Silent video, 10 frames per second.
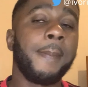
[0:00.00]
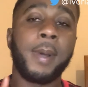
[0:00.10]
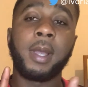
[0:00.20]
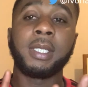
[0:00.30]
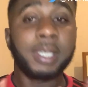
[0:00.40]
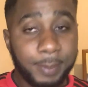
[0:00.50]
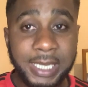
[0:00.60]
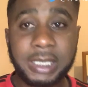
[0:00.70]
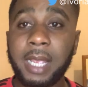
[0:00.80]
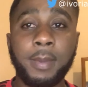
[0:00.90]
but
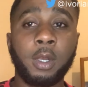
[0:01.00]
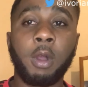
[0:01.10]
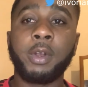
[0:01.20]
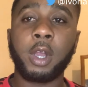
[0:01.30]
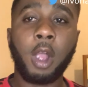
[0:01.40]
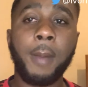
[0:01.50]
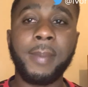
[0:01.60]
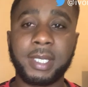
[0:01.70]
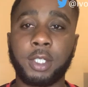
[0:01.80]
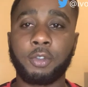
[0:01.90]
please let me know in the
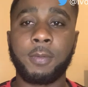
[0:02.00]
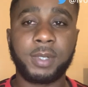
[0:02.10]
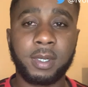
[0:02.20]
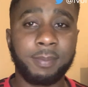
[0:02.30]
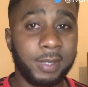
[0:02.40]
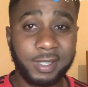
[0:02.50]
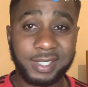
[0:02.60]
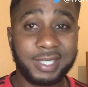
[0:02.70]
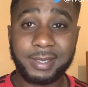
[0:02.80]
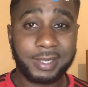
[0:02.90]
comments description,
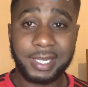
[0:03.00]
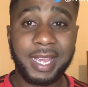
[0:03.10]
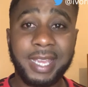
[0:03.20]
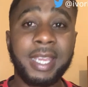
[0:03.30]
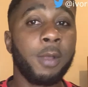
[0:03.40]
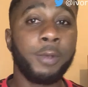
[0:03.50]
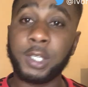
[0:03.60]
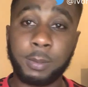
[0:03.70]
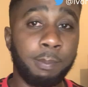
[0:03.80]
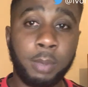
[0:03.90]
because today we
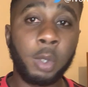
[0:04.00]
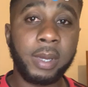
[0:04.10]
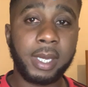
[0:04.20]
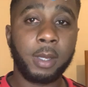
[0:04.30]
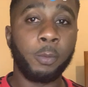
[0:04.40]
just blew it.